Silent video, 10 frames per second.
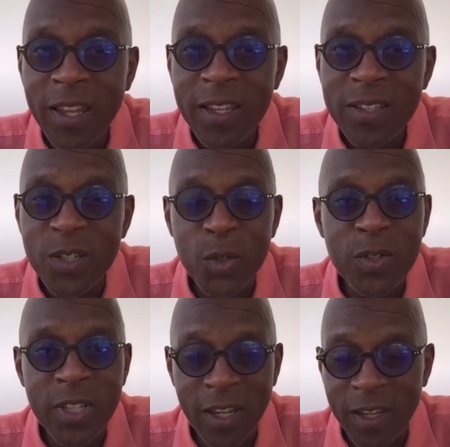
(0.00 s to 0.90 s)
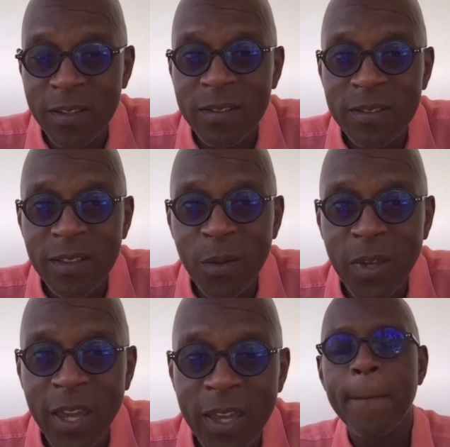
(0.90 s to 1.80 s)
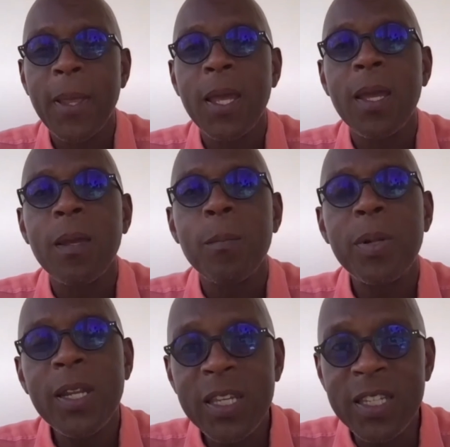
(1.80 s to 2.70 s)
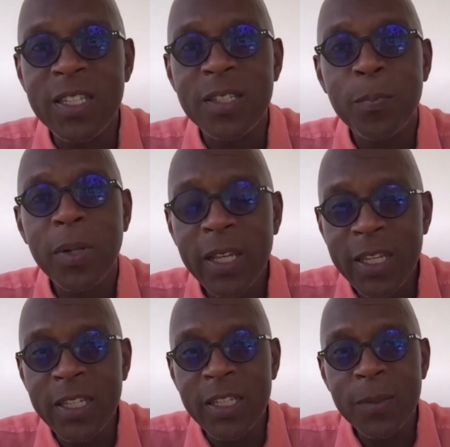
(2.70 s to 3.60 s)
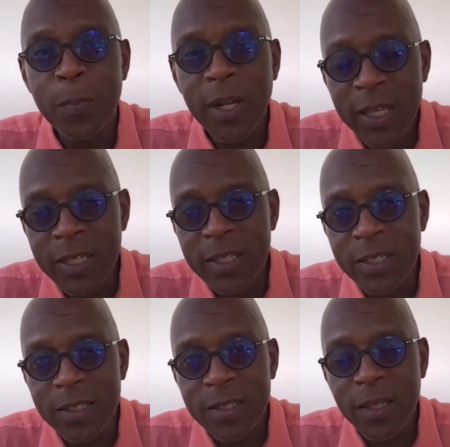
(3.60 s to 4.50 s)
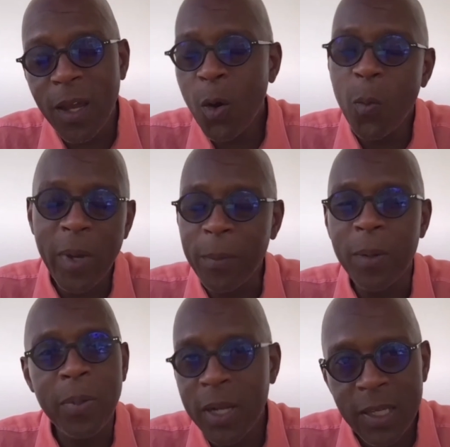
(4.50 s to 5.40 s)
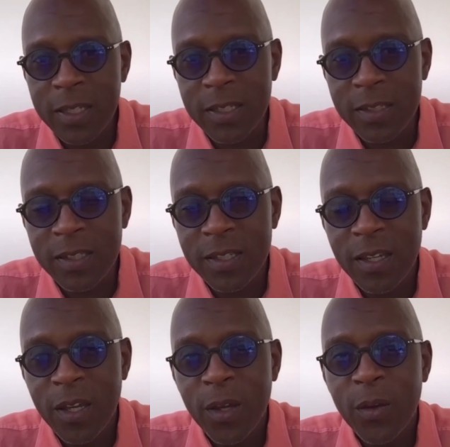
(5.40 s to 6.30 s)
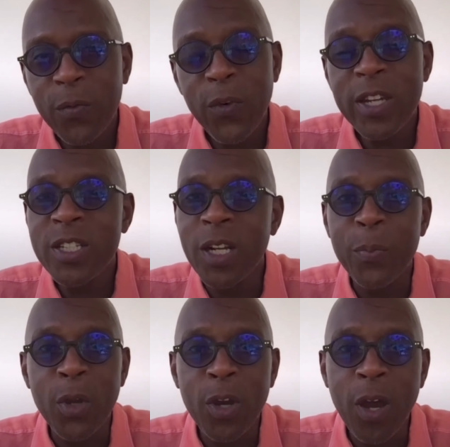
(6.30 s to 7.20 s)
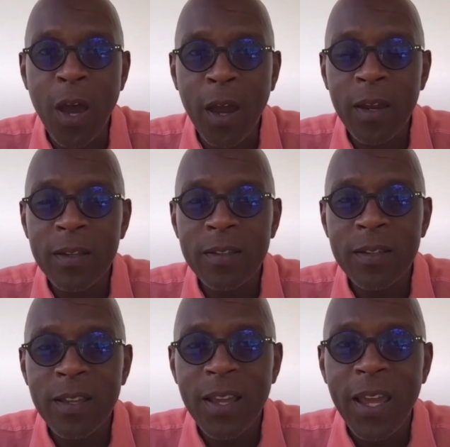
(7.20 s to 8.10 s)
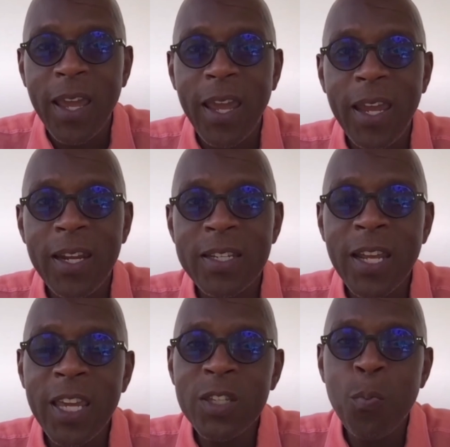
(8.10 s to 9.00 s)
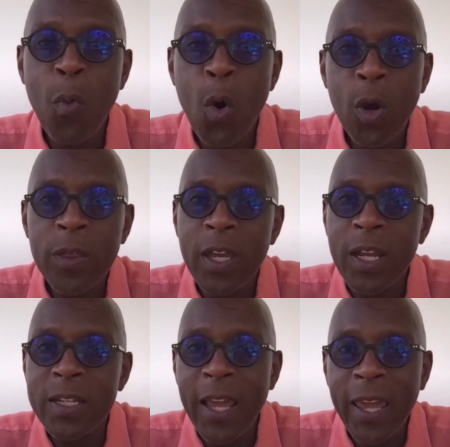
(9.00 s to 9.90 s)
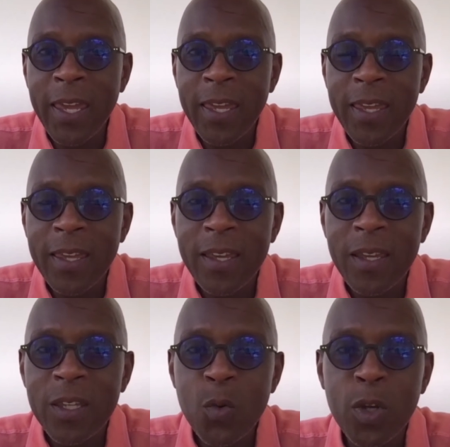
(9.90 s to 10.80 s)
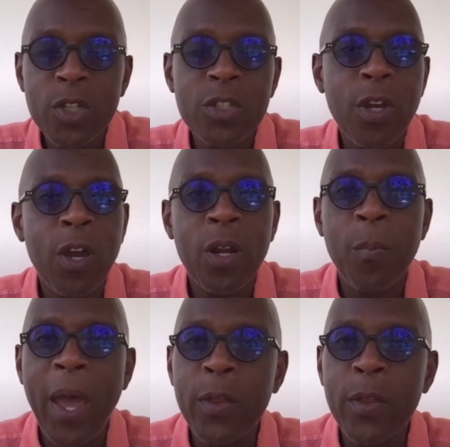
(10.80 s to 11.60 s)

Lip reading: to sell, okay? Please, please, please, oh baby, please, freshen up your car. And it takes more than a day. You want to start about